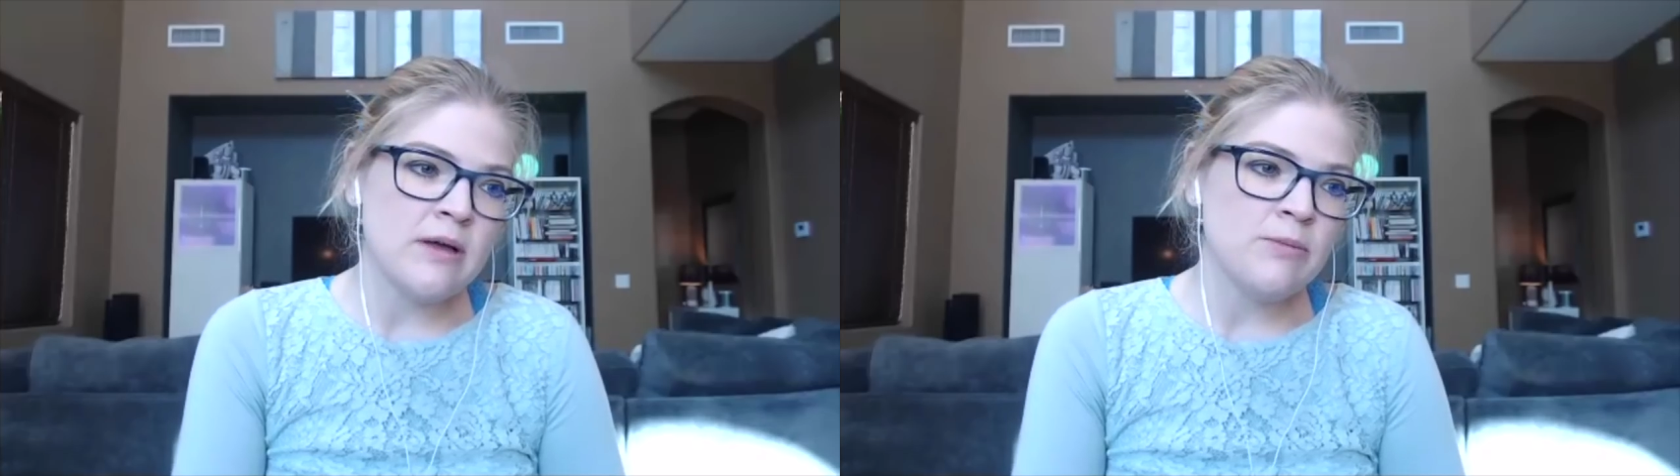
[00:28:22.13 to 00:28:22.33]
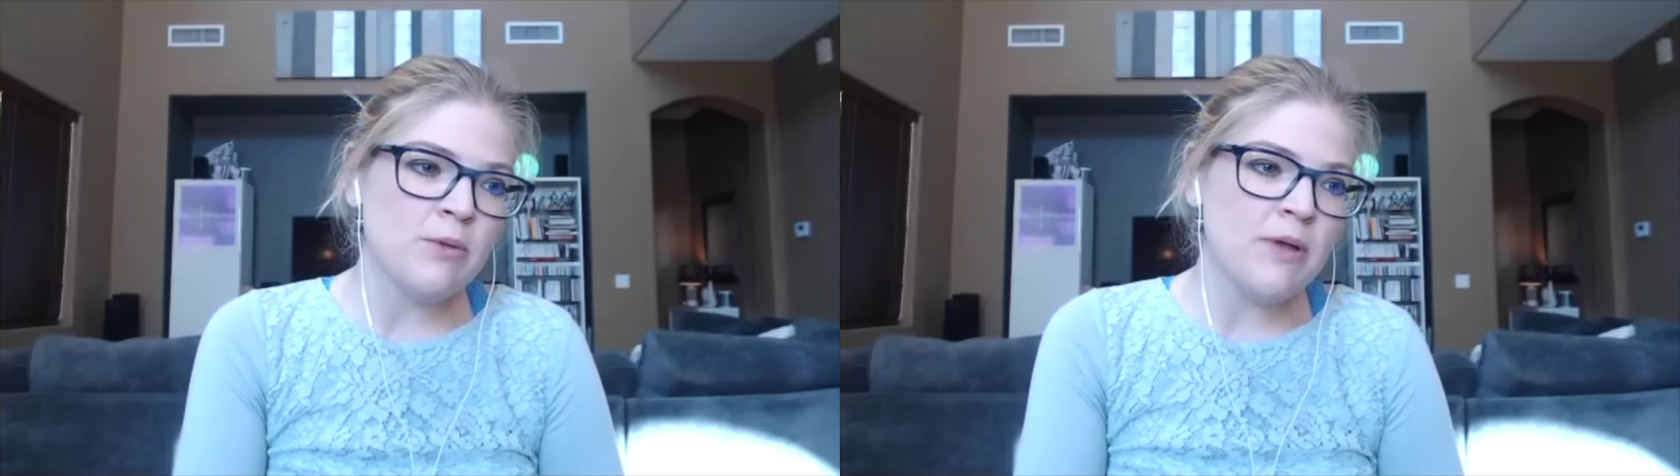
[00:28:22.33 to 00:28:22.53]

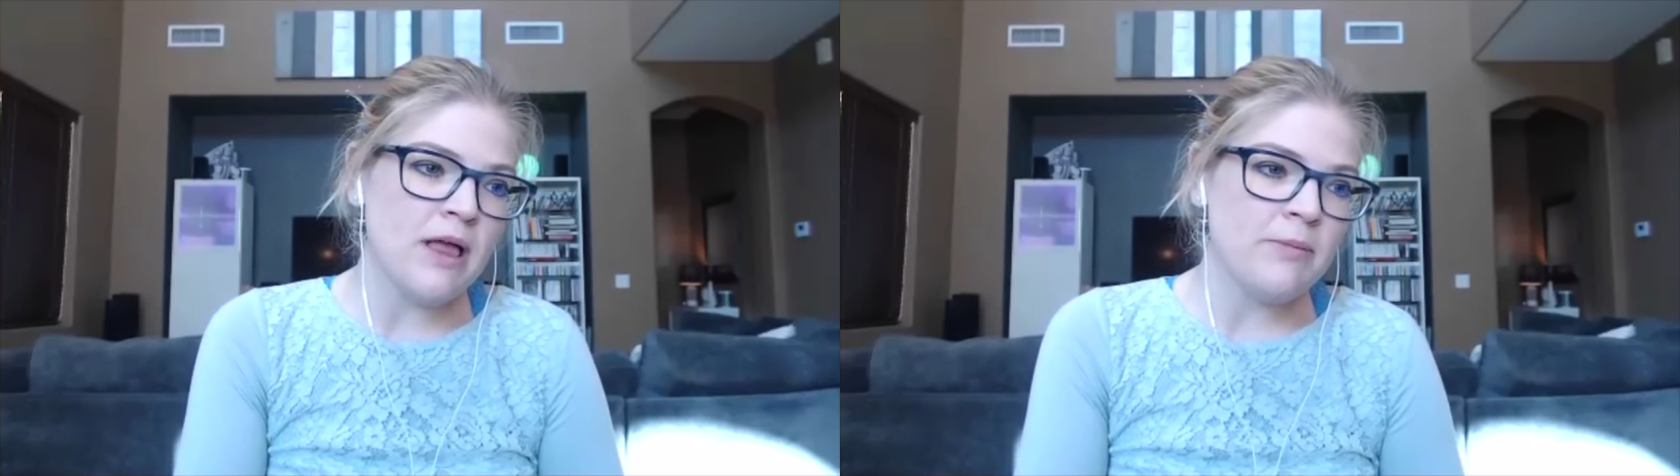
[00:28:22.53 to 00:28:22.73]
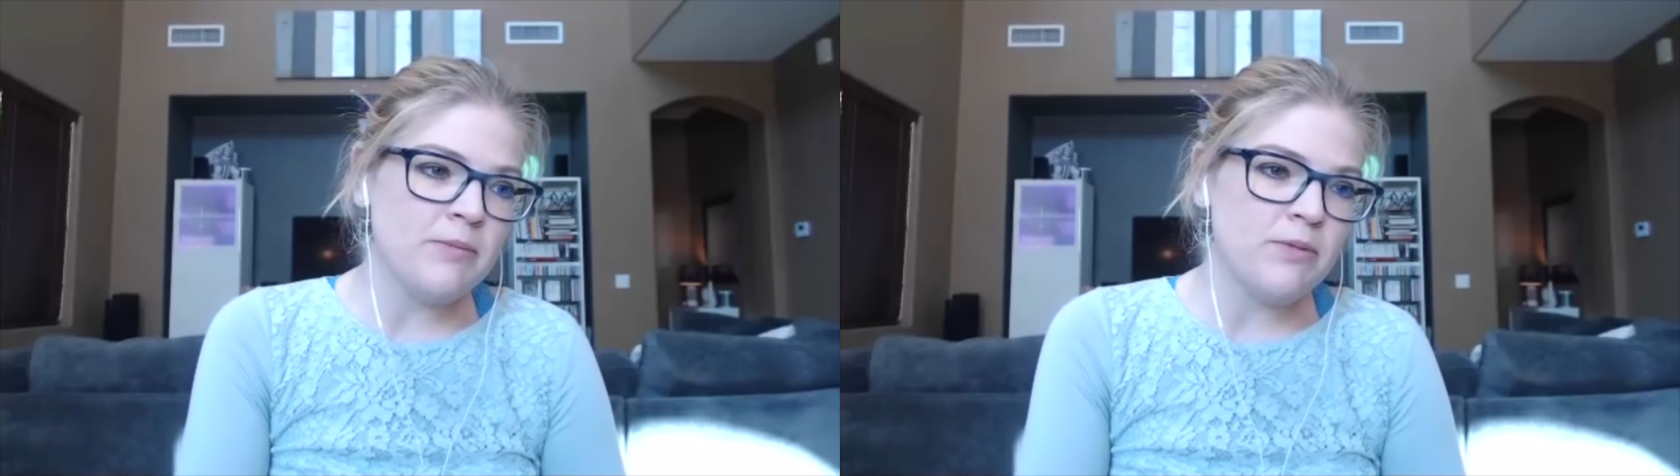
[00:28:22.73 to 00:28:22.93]

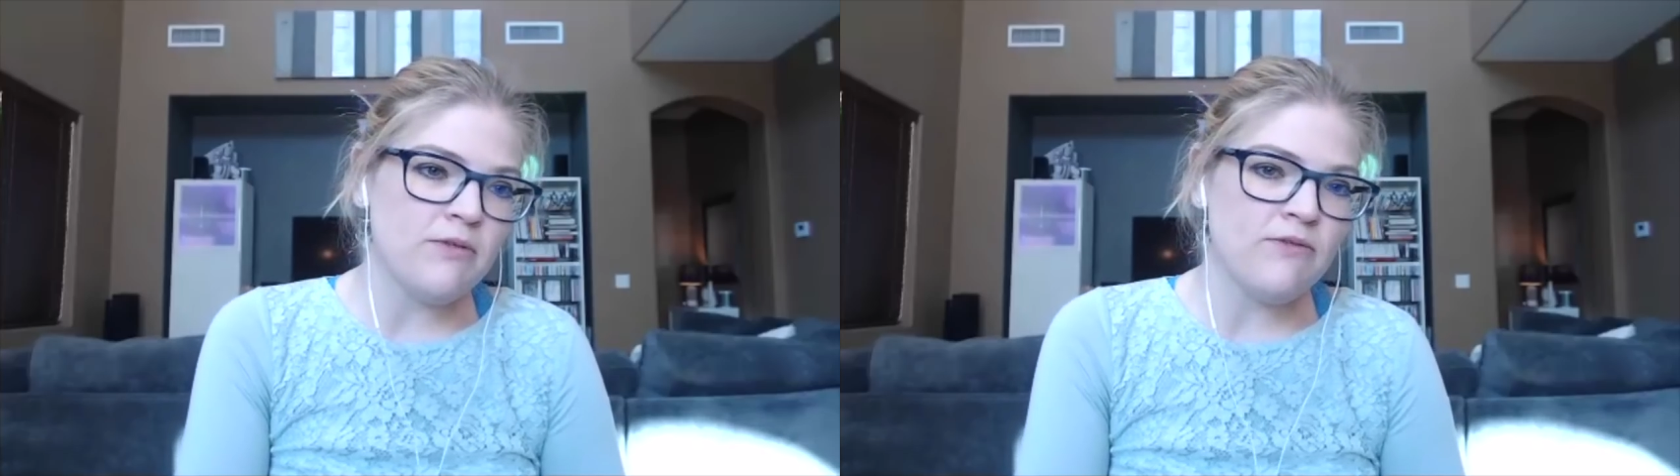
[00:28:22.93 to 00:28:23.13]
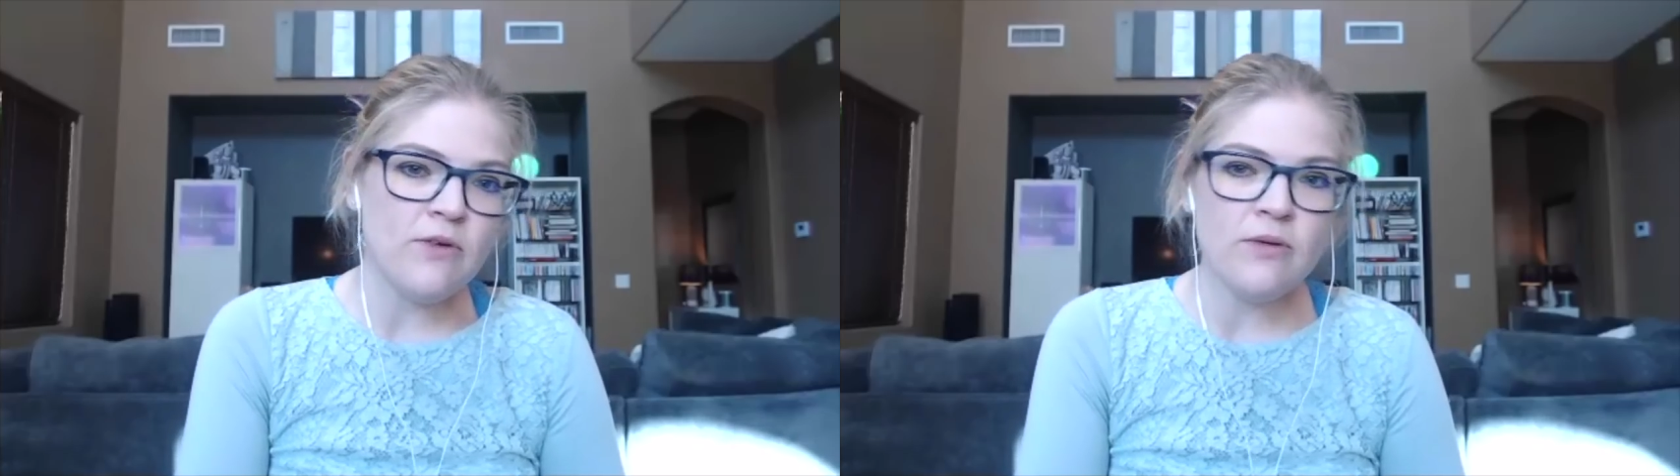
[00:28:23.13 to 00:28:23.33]
propel people
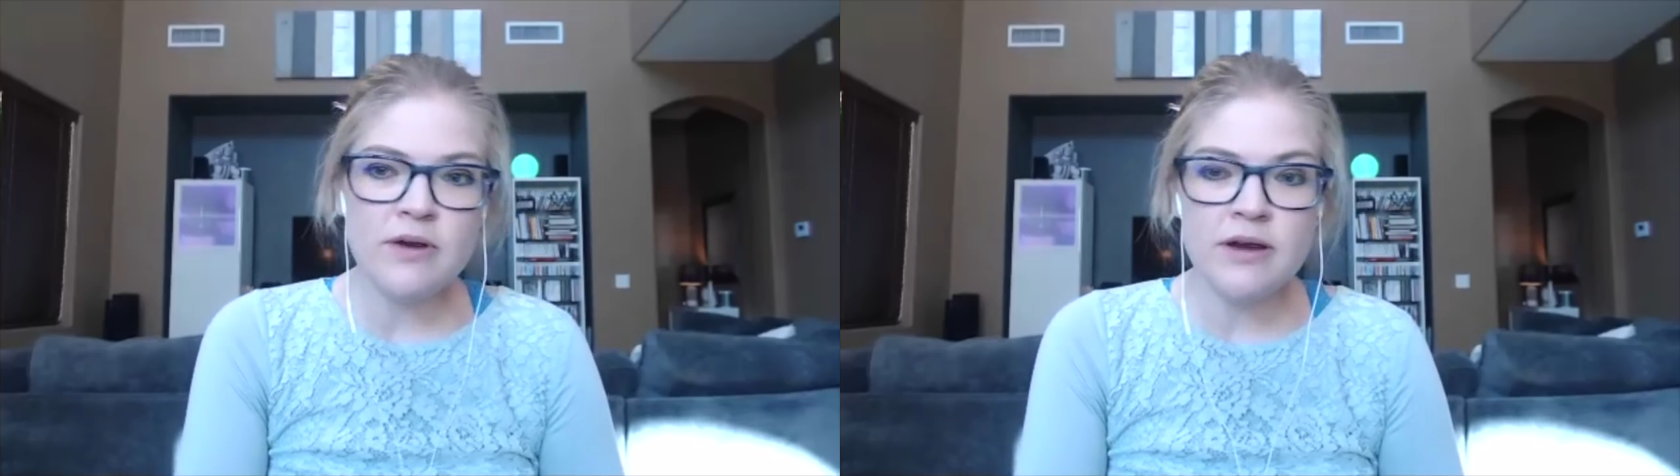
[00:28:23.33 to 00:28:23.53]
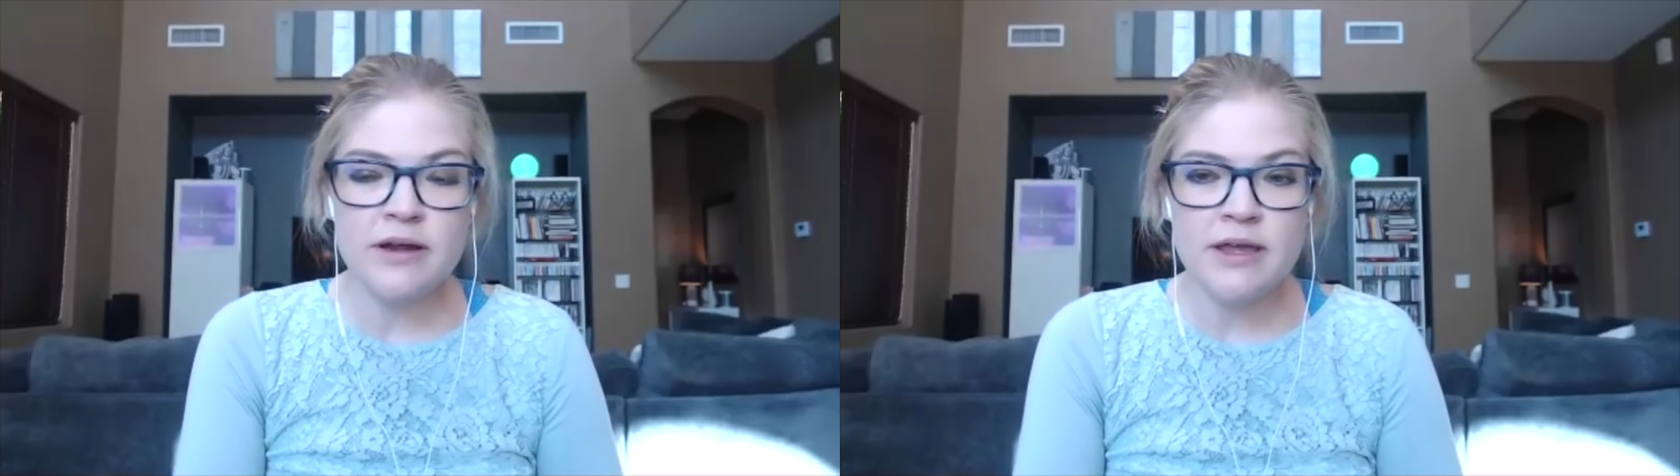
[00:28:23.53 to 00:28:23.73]
forward